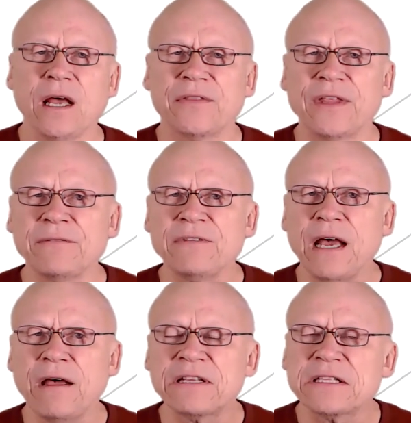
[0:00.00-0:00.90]
Then we
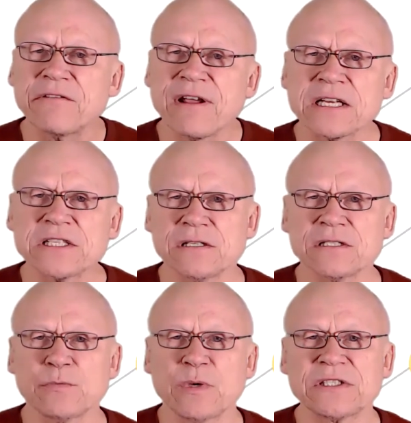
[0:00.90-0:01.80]
have
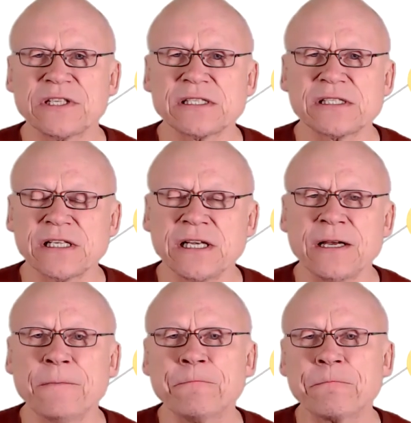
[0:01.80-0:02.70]
interactions, which is
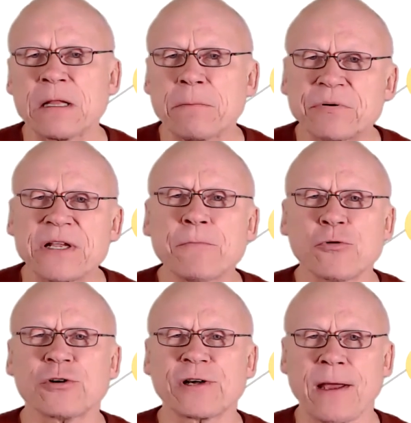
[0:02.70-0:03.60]

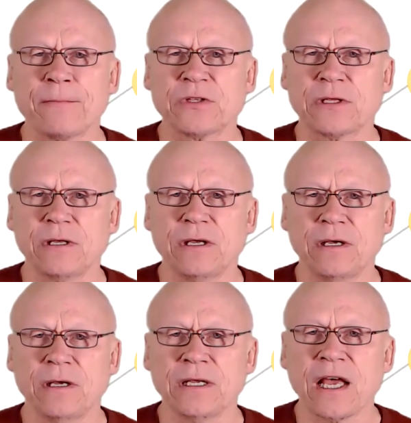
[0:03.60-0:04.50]
pre-programmed
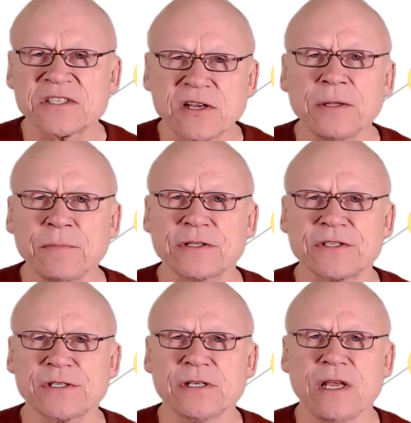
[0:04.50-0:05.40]

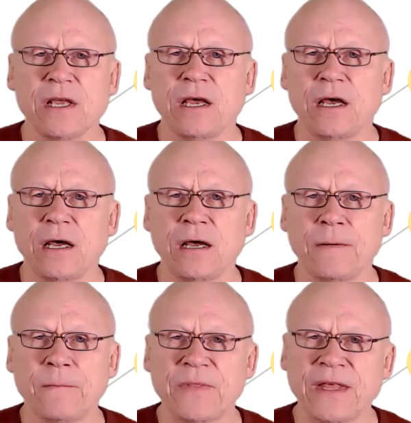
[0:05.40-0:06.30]
assignments
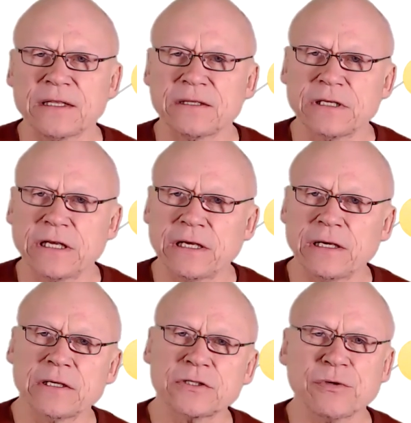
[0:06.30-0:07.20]
that
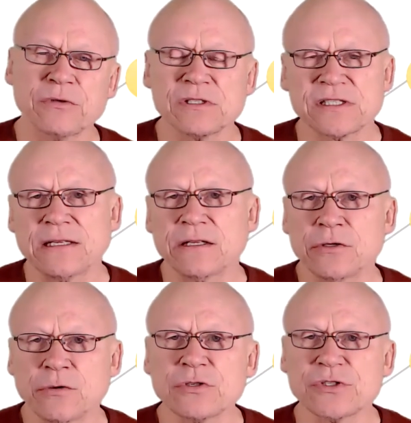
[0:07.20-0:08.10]
students
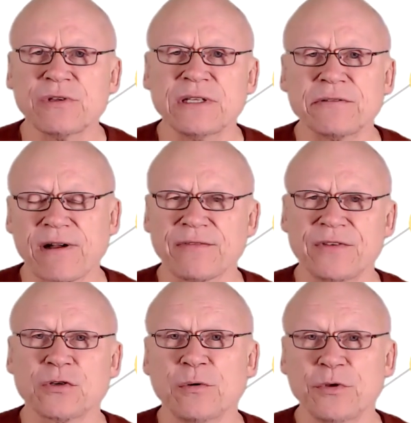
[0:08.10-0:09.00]
use to interact
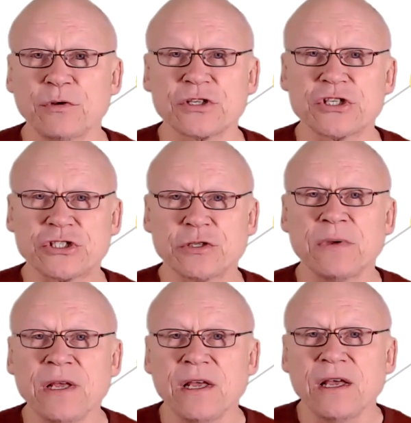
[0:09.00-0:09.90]
with the computer system,
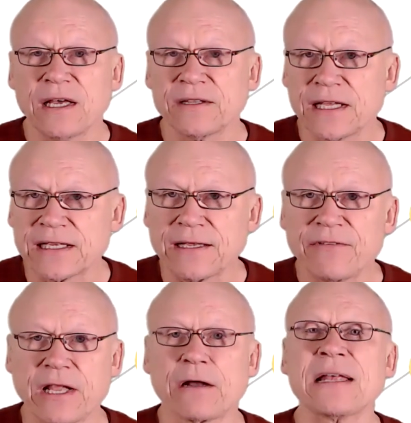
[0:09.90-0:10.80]
and they give
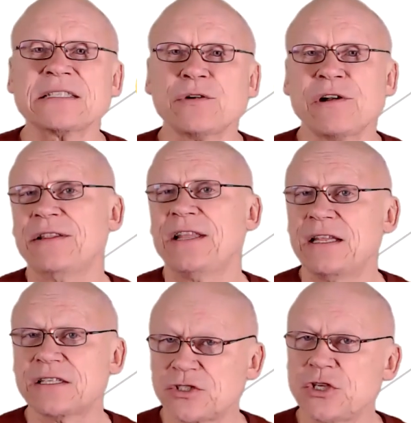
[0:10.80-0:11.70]
their answer and the
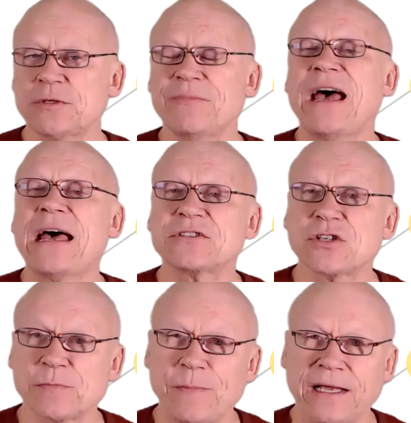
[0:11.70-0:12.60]
system
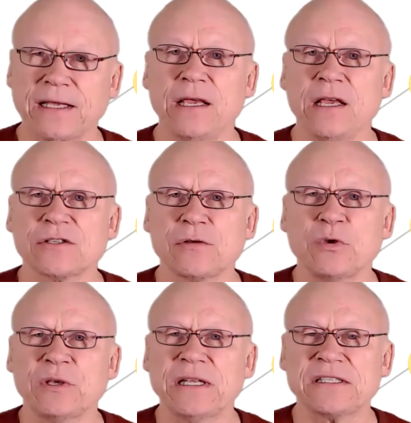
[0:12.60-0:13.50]
answers back. So
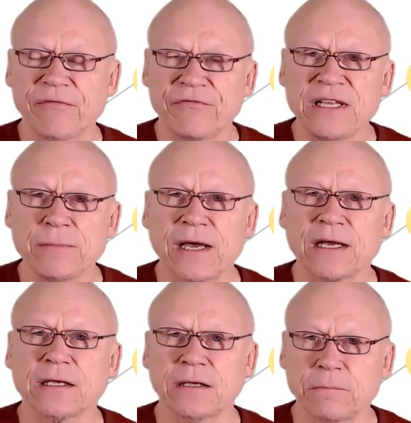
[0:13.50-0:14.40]
you get some
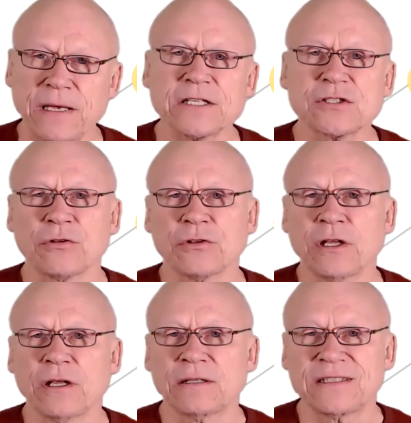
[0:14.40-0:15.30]
feedback based on
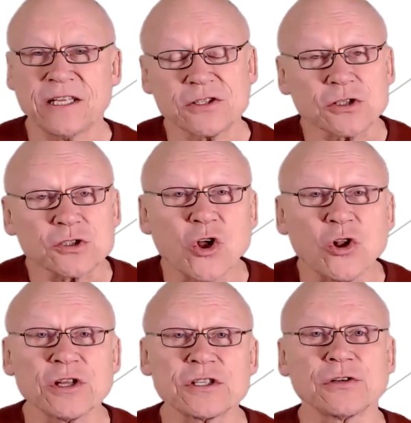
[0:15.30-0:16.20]
the teacher's
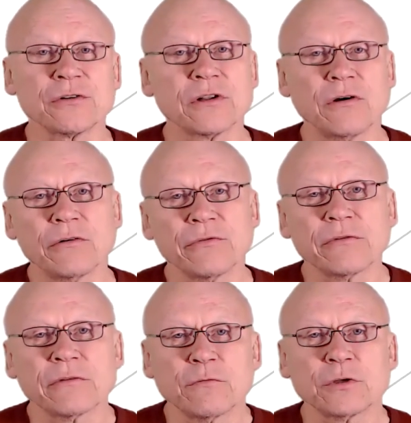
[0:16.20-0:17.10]
knowledge on
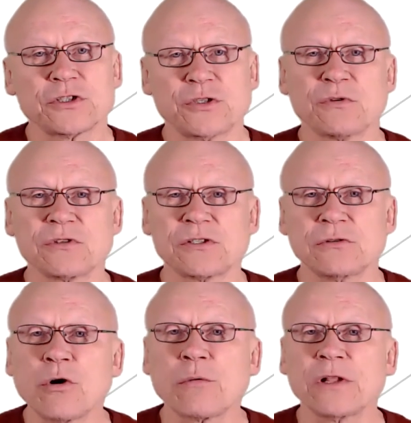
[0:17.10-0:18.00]
what students
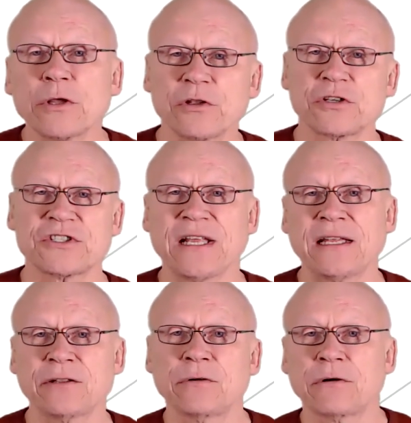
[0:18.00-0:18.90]
normally
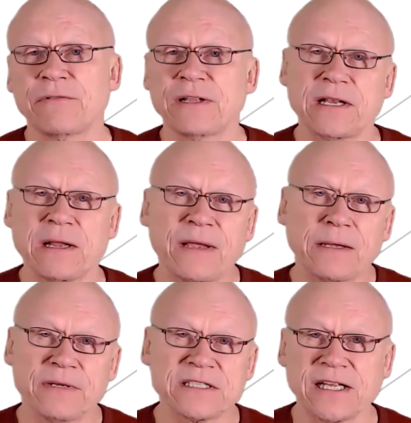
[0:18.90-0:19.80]
understand or where they may
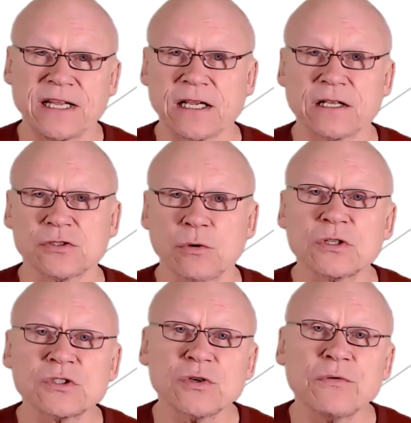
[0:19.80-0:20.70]
mistake, and so
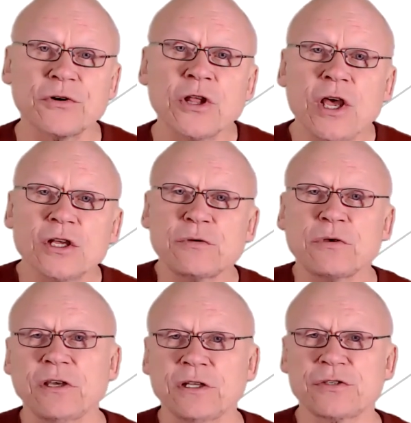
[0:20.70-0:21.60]
on and so forth. So
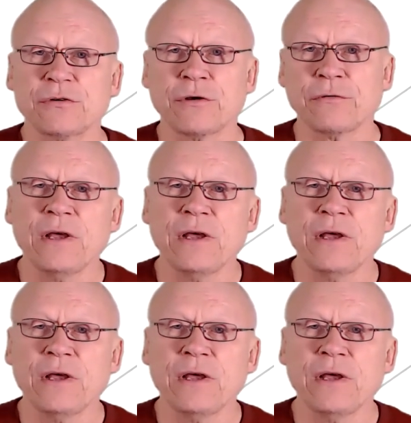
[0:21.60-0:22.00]
you can sort of,